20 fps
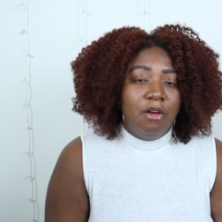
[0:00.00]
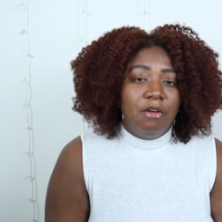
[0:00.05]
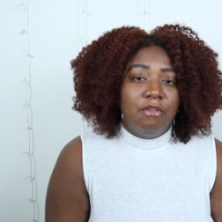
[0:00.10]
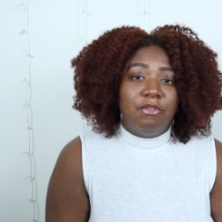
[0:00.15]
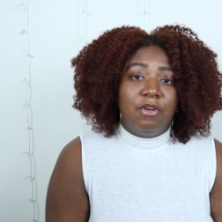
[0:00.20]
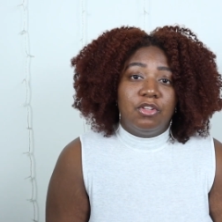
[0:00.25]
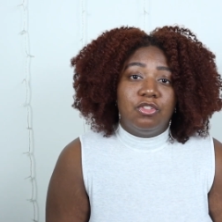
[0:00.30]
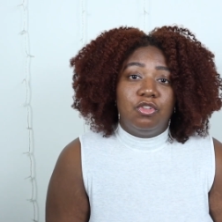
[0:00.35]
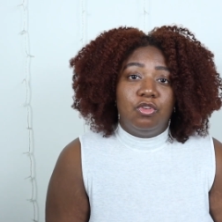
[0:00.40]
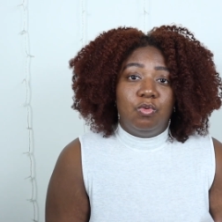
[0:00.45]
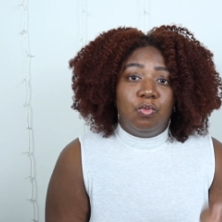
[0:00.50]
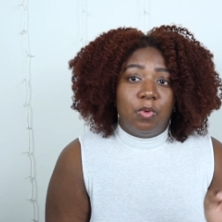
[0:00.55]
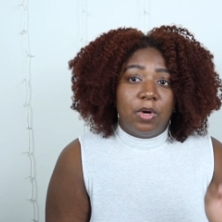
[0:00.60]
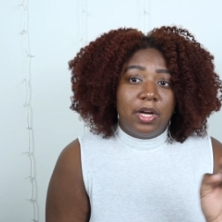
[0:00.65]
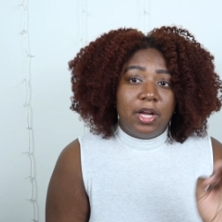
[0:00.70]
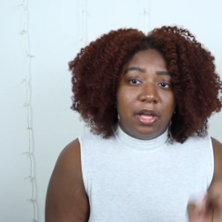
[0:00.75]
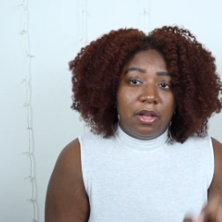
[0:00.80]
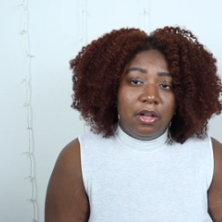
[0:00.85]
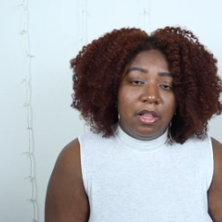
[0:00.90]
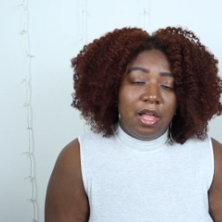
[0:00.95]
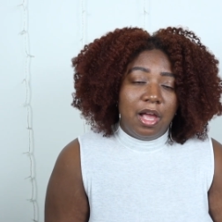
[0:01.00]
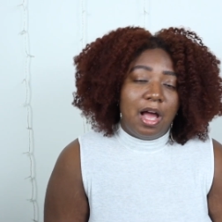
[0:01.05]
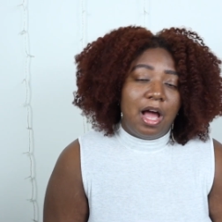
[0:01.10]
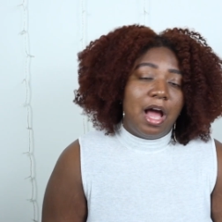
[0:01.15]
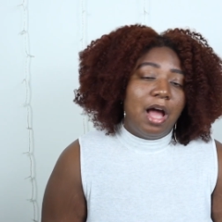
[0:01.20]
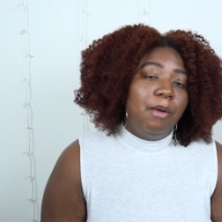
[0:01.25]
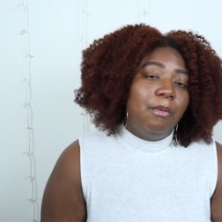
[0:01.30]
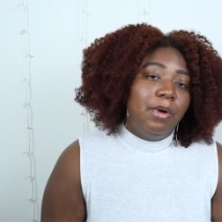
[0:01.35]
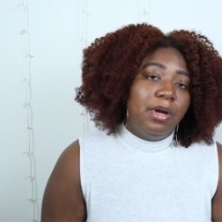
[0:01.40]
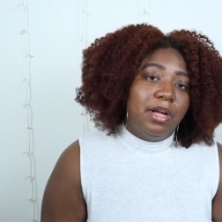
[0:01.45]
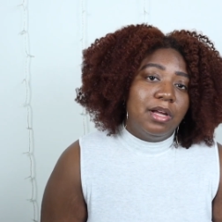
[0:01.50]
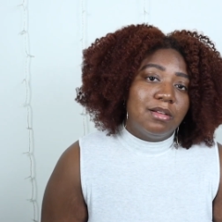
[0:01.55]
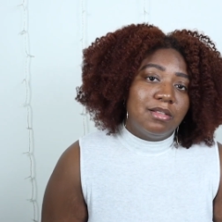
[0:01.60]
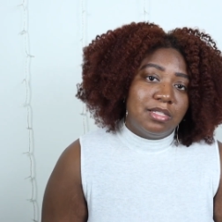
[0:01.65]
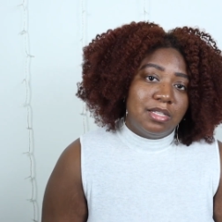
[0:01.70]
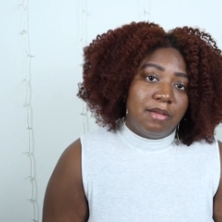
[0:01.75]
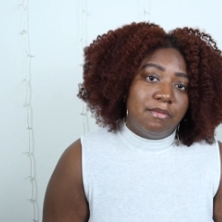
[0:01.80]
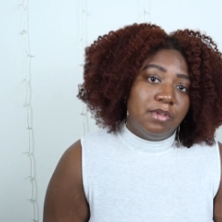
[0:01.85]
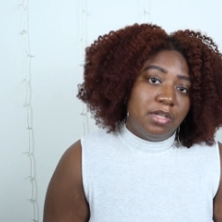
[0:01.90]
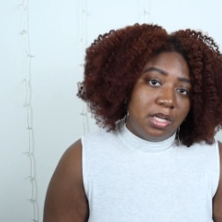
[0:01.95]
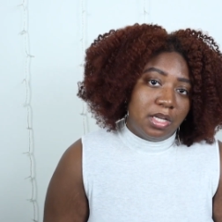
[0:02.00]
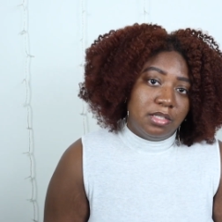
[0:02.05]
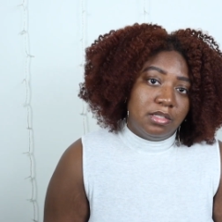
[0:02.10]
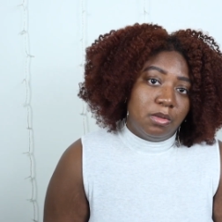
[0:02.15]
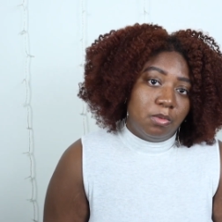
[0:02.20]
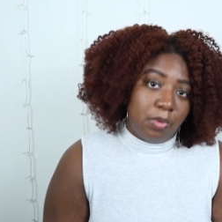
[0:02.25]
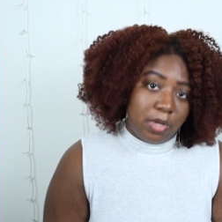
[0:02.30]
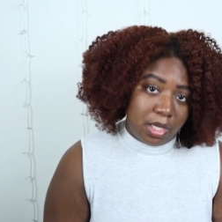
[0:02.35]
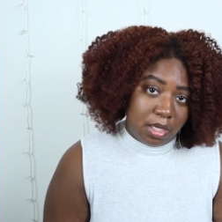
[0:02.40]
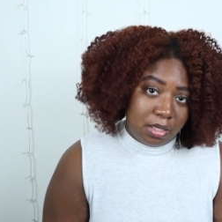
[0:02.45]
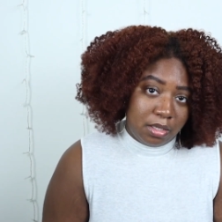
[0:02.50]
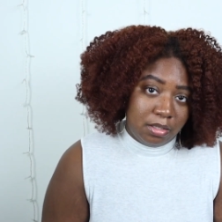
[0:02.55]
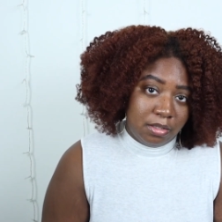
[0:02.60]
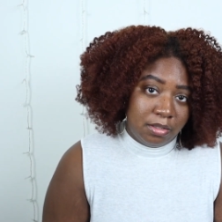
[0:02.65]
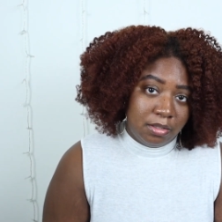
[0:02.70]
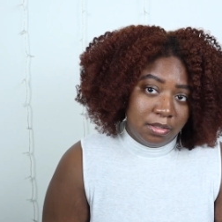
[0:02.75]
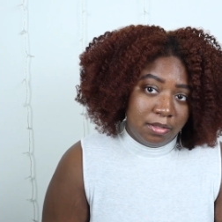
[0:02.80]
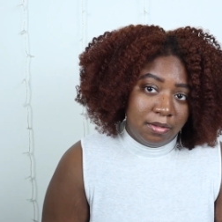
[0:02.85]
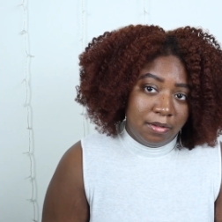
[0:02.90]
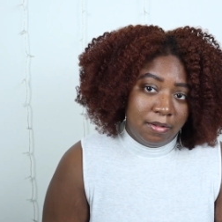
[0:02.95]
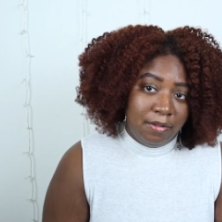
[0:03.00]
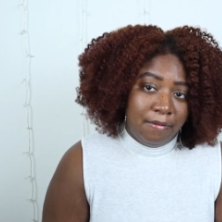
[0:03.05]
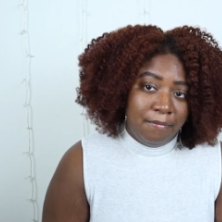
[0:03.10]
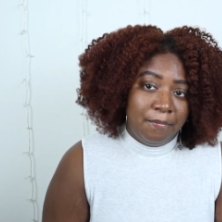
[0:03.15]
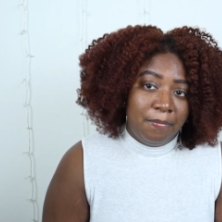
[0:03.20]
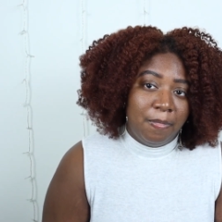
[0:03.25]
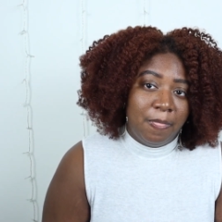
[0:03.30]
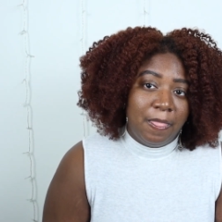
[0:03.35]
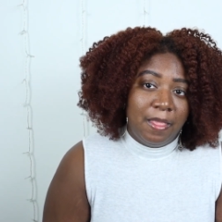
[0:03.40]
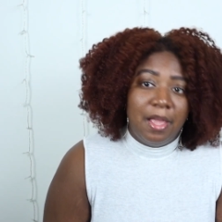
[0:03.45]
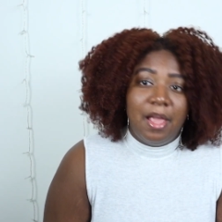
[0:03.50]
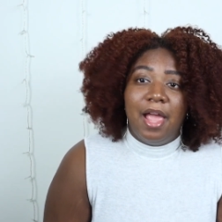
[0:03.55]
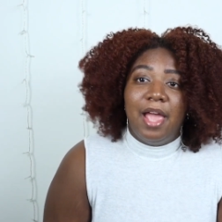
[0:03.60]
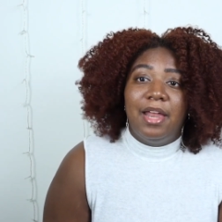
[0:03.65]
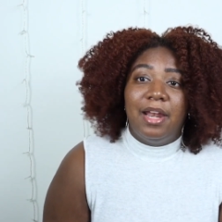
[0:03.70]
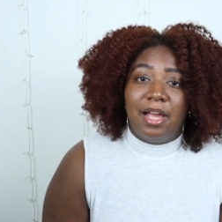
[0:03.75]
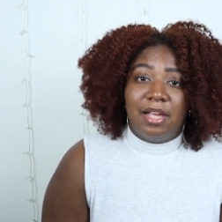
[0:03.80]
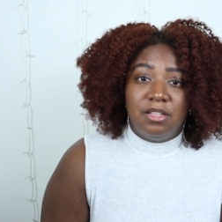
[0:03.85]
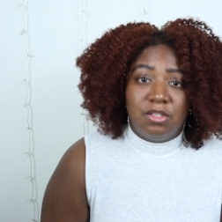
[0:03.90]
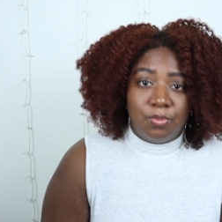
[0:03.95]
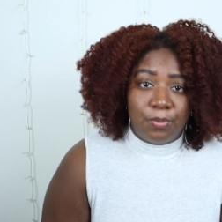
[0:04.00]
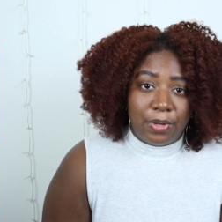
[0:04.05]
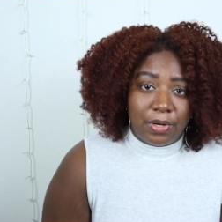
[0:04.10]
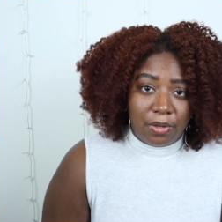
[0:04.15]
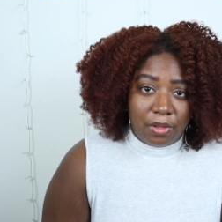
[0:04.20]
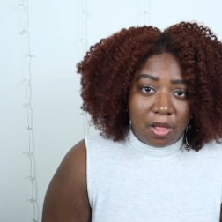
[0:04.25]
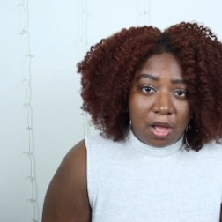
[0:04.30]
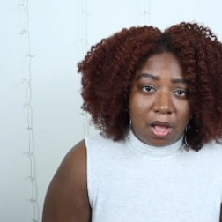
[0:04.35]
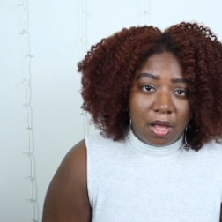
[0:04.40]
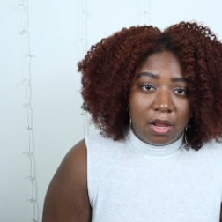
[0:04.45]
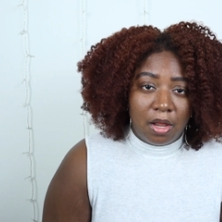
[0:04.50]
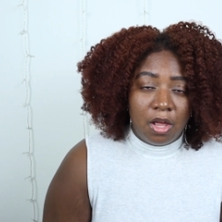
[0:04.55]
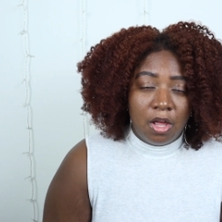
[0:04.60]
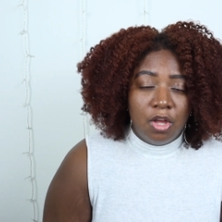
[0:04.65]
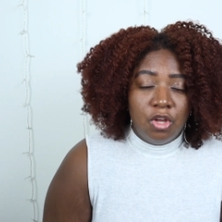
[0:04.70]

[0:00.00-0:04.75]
for us who work out a lot, I work out 7 days a week and I sweat a lot.